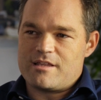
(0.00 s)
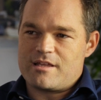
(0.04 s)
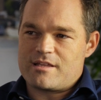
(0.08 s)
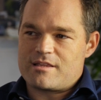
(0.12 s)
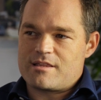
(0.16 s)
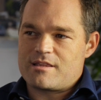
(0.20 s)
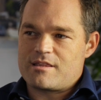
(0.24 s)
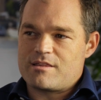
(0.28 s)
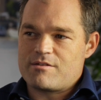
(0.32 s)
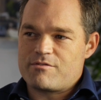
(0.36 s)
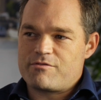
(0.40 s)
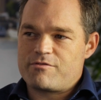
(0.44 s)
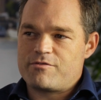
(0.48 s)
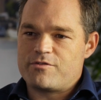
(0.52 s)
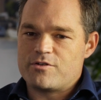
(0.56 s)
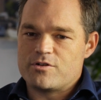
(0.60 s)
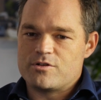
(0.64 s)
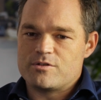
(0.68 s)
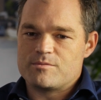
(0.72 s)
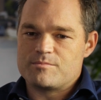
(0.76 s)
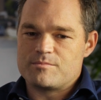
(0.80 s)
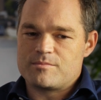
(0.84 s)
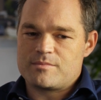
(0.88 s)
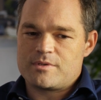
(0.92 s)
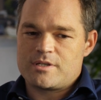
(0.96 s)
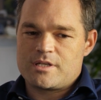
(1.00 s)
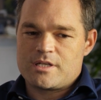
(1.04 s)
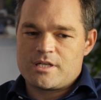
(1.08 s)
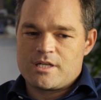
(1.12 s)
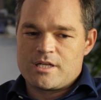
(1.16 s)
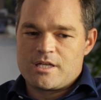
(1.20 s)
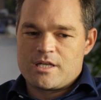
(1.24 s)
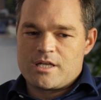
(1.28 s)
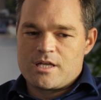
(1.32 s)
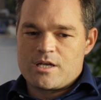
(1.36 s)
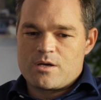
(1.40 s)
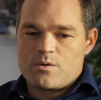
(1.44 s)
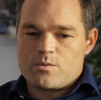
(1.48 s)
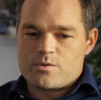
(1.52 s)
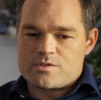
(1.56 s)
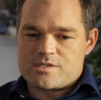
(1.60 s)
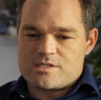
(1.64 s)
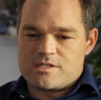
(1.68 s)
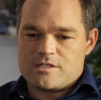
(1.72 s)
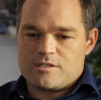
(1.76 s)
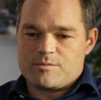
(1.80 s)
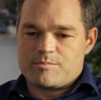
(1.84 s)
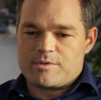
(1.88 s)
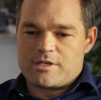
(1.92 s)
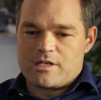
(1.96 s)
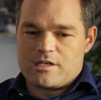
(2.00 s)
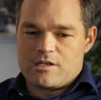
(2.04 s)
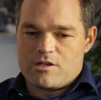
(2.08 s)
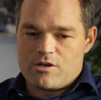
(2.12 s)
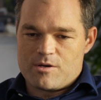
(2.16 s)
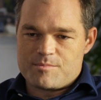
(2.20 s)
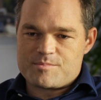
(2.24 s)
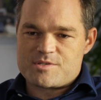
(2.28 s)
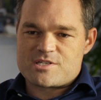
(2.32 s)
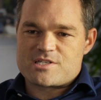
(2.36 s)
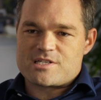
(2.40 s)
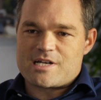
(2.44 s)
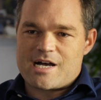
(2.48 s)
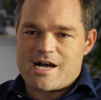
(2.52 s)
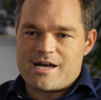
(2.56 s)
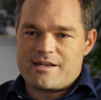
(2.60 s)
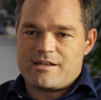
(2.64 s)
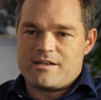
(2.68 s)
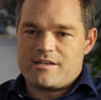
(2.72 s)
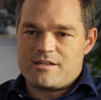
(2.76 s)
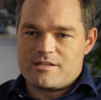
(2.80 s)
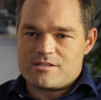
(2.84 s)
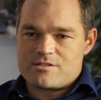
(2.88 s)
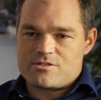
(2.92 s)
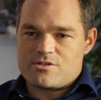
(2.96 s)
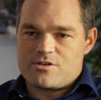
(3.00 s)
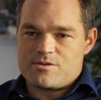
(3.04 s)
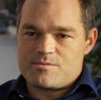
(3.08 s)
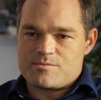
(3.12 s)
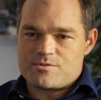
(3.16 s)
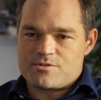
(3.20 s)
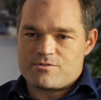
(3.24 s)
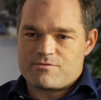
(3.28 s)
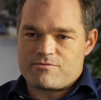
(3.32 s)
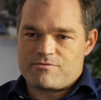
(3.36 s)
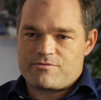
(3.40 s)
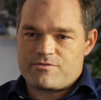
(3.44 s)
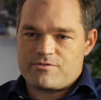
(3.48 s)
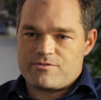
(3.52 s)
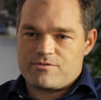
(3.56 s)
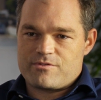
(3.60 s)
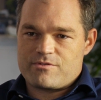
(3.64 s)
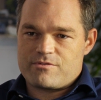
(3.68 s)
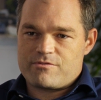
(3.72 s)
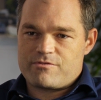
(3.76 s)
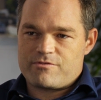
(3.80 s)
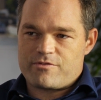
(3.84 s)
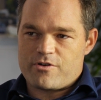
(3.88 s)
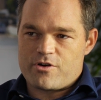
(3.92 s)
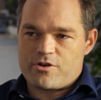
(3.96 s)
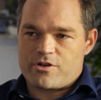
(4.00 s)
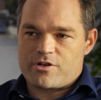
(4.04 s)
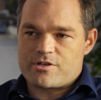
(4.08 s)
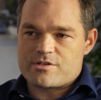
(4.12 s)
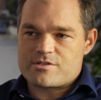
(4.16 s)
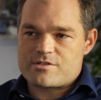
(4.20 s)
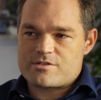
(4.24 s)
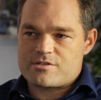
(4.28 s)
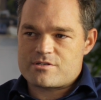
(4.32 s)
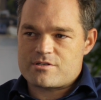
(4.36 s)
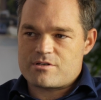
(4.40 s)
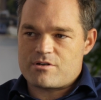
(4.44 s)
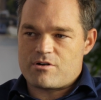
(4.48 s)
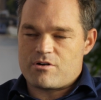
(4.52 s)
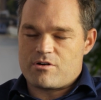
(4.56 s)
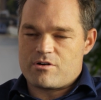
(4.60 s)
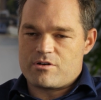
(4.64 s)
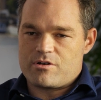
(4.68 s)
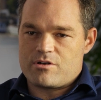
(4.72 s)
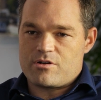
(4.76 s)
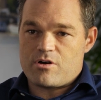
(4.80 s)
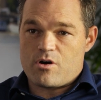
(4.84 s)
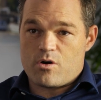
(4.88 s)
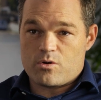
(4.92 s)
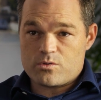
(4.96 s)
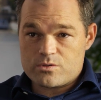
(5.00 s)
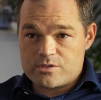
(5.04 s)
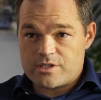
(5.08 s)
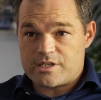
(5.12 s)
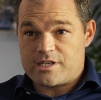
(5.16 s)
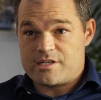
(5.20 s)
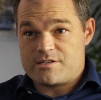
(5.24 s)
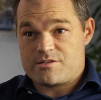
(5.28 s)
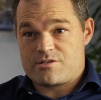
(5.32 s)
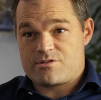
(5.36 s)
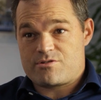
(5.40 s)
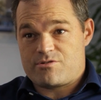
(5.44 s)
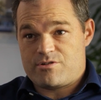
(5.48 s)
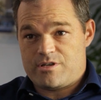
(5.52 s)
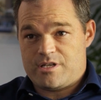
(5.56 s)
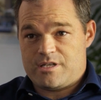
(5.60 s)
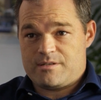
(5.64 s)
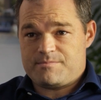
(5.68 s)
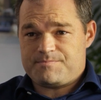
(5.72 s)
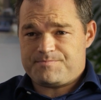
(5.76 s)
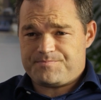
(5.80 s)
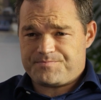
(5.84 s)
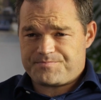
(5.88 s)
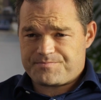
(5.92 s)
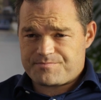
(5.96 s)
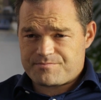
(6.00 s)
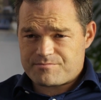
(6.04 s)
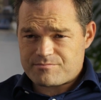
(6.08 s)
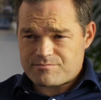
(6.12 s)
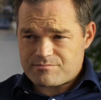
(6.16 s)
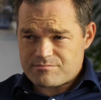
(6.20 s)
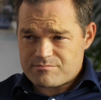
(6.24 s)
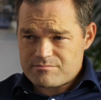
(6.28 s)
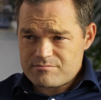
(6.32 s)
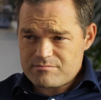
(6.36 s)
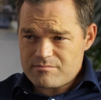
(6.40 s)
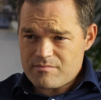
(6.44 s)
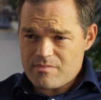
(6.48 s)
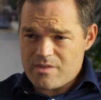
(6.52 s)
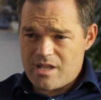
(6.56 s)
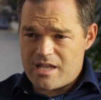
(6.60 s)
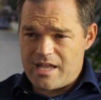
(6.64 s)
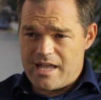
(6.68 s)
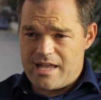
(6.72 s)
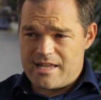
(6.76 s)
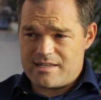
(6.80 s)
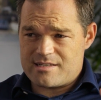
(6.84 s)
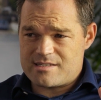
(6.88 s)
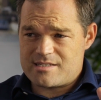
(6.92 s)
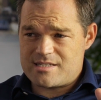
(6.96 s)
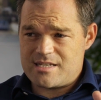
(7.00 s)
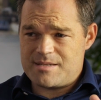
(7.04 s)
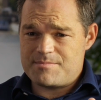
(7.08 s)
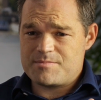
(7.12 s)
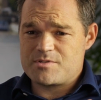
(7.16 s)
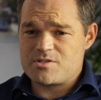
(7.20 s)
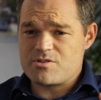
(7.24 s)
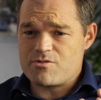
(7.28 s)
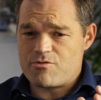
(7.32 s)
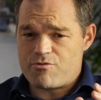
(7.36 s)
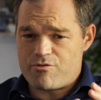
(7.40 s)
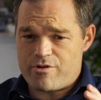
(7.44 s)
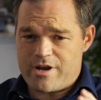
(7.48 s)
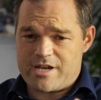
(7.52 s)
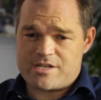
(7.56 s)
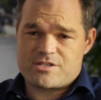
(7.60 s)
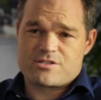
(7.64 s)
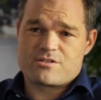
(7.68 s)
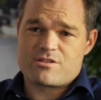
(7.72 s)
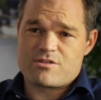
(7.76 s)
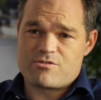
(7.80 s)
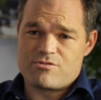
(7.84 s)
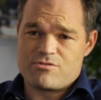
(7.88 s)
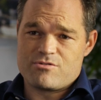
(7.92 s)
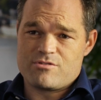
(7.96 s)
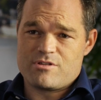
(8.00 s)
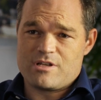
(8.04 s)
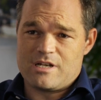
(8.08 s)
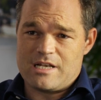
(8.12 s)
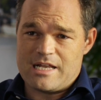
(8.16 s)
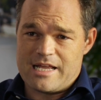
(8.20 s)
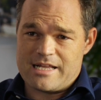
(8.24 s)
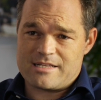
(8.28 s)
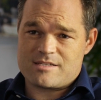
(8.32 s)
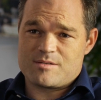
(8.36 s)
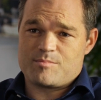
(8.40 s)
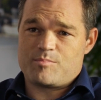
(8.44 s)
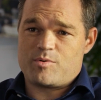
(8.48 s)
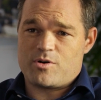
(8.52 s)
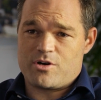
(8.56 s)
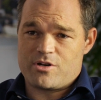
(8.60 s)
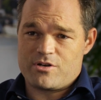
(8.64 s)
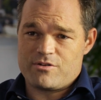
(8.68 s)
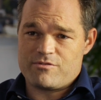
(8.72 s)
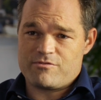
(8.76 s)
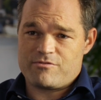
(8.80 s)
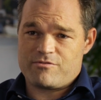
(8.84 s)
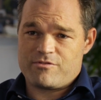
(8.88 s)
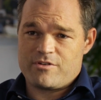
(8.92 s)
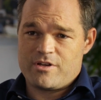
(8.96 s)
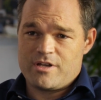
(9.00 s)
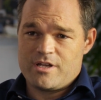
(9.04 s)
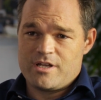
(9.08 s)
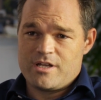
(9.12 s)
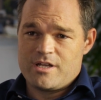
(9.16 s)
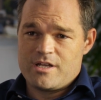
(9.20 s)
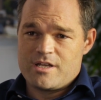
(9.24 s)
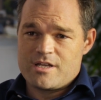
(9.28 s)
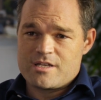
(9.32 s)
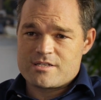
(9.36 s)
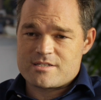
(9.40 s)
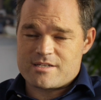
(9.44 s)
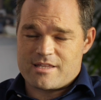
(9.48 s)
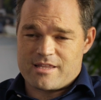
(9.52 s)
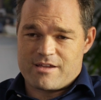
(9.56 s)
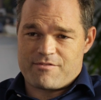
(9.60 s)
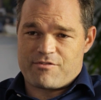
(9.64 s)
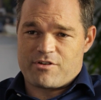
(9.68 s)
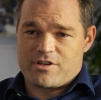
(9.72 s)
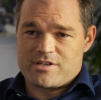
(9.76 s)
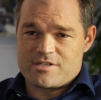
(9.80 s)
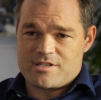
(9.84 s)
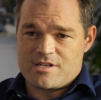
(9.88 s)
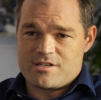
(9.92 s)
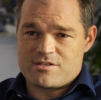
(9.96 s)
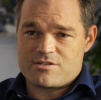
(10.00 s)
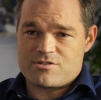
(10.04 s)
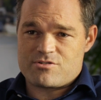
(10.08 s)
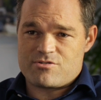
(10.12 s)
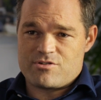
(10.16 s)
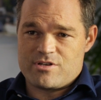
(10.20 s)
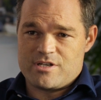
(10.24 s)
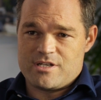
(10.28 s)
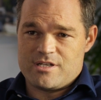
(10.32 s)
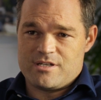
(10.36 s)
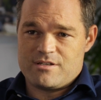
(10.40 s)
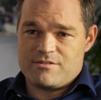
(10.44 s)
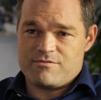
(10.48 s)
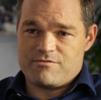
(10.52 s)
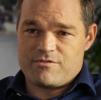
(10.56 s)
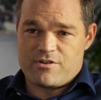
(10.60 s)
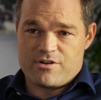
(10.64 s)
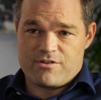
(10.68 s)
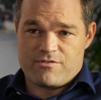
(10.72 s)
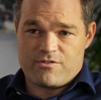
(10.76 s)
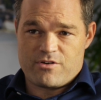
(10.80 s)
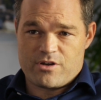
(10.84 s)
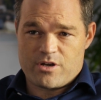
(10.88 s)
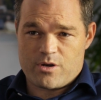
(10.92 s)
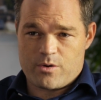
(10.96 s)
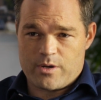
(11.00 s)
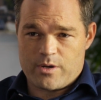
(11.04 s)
that the film was a little bit lopsided in terms of focus on older history and seemed to rush through the latter part of South Africa's history very, very